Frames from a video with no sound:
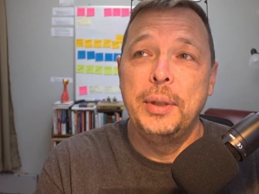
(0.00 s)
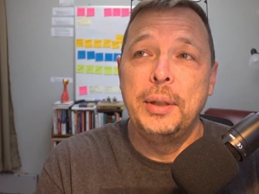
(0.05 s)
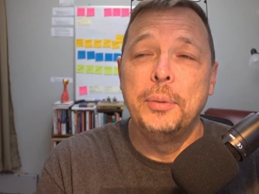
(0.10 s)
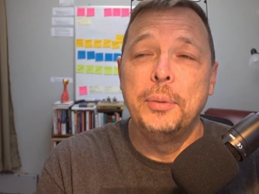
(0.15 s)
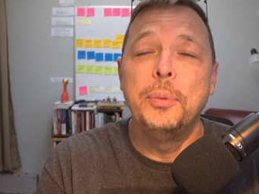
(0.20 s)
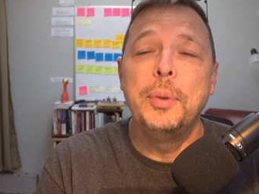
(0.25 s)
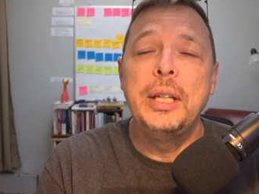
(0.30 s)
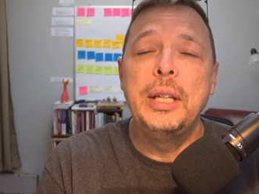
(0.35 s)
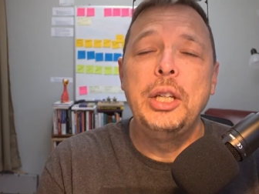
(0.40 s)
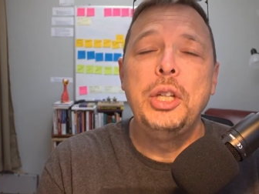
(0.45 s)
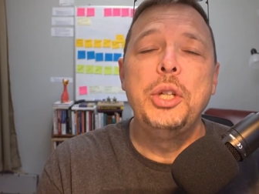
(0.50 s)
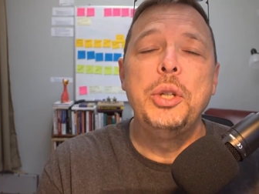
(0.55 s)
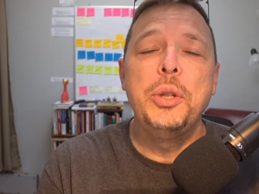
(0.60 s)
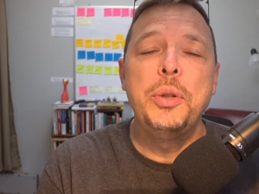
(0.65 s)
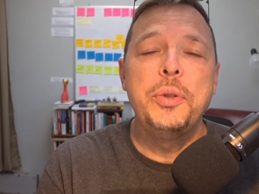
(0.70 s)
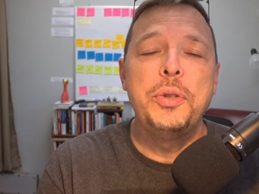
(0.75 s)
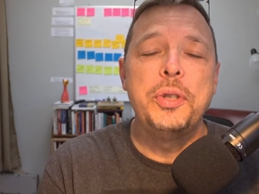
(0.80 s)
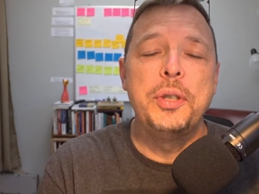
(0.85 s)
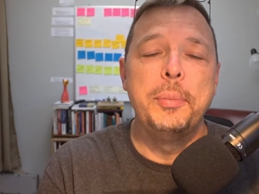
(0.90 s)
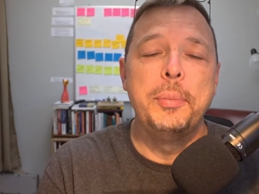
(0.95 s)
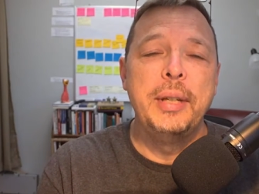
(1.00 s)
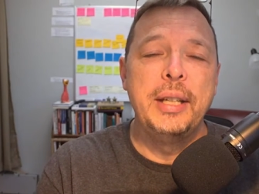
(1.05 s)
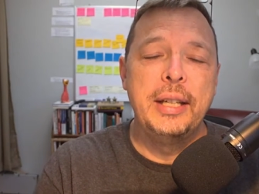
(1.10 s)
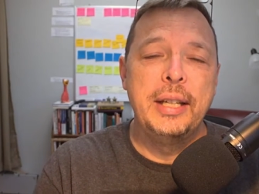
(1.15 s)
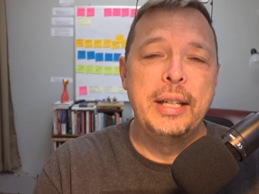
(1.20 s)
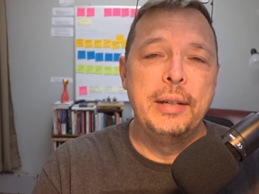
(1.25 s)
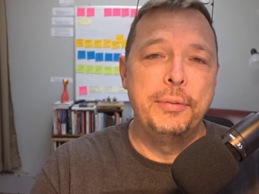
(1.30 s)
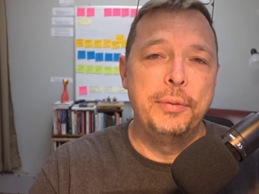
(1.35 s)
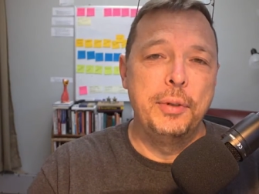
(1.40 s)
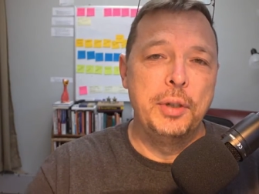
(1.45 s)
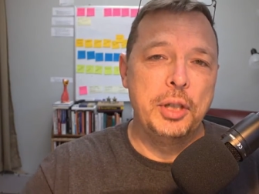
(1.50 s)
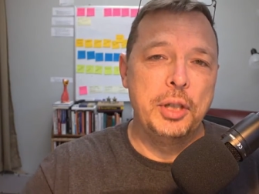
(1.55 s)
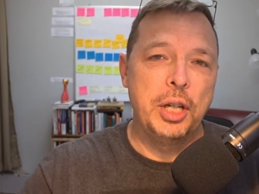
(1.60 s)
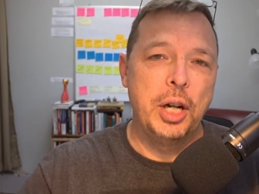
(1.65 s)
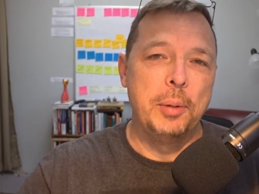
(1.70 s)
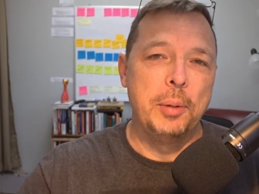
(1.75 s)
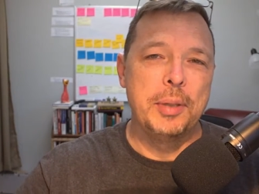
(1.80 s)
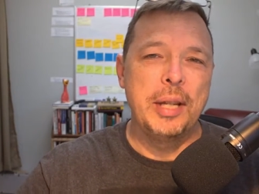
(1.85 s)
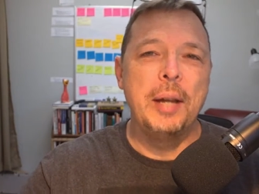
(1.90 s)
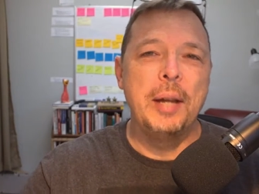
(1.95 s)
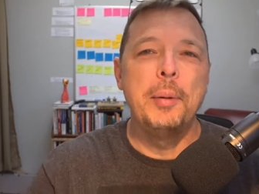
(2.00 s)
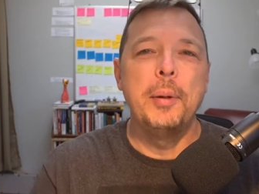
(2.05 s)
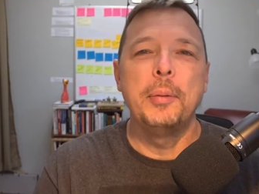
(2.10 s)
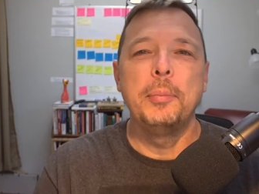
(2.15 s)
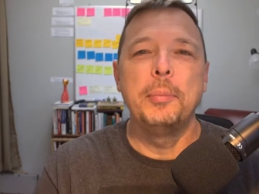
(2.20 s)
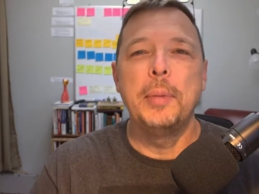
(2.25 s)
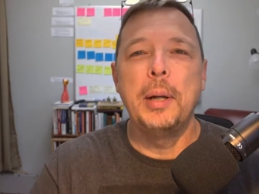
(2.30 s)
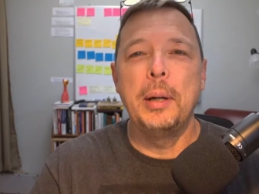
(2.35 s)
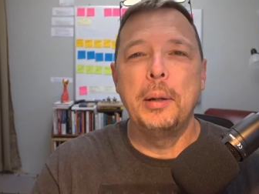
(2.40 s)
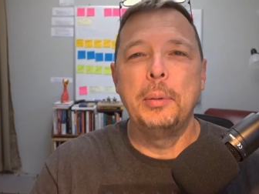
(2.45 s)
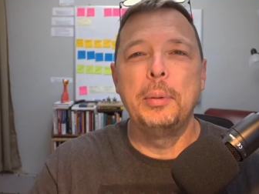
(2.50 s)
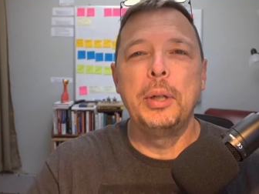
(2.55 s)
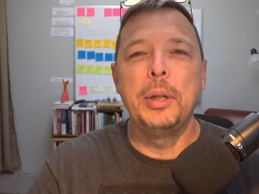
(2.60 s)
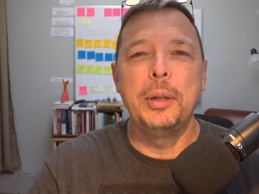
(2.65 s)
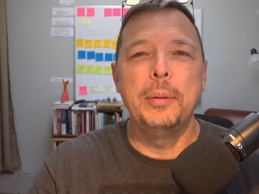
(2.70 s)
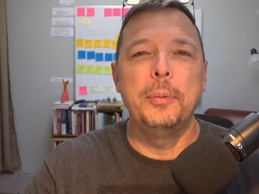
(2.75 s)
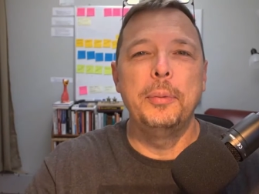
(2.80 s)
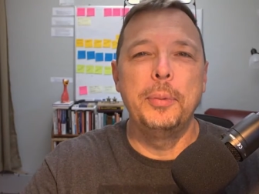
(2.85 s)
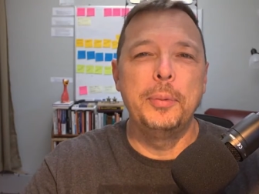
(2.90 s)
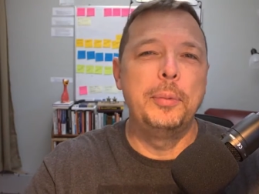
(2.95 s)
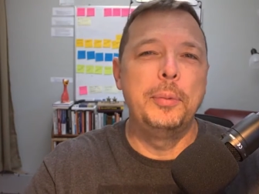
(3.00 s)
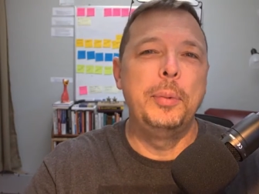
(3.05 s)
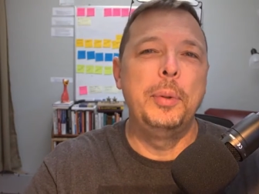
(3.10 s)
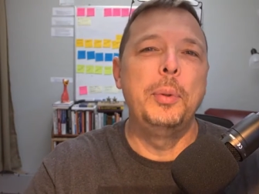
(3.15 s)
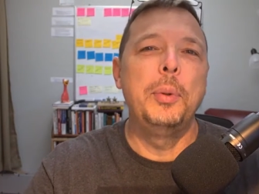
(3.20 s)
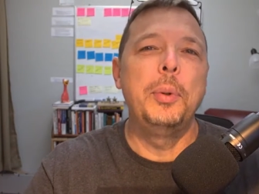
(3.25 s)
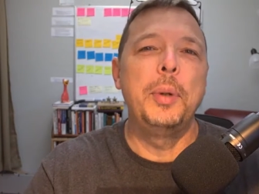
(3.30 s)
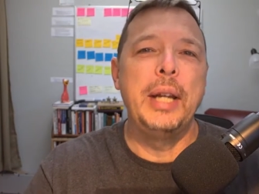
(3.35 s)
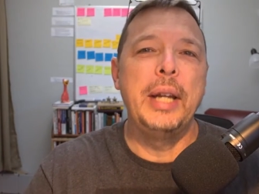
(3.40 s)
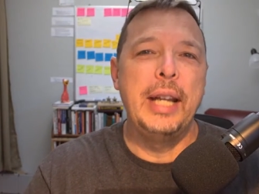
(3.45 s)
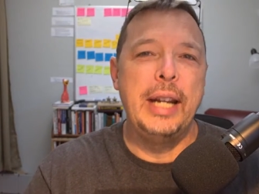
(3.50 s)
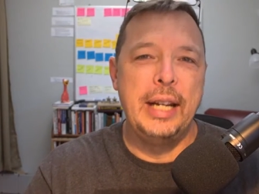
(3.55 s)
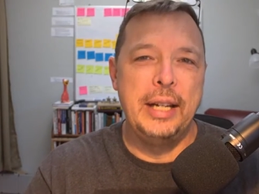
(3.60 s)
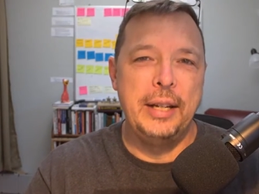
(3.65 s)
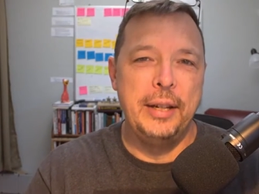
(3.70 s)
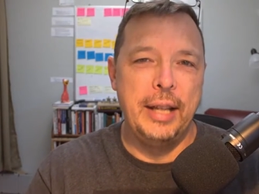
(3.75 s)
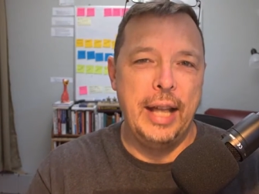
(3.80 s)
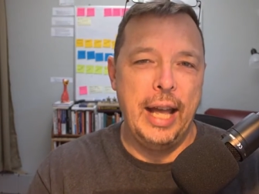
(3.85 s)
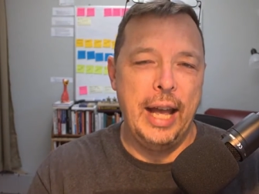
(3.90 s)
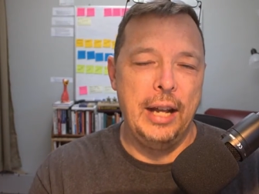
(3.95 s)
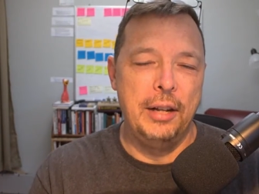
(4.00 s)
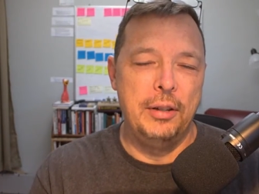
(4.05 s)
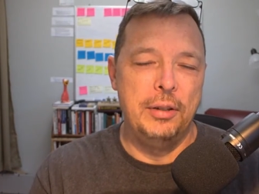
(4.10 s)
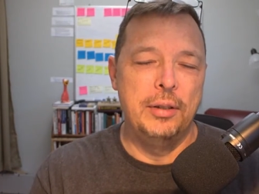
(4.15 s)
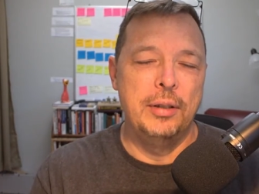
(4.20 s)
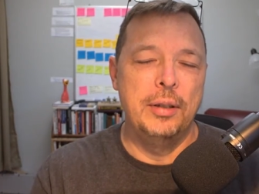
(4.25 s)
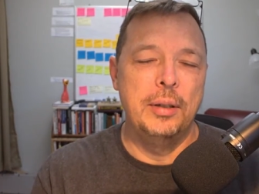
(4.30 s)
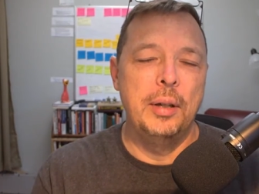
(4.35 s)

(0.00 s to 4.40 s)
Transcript: We, we use them in different terms. I don't, we won't get into that.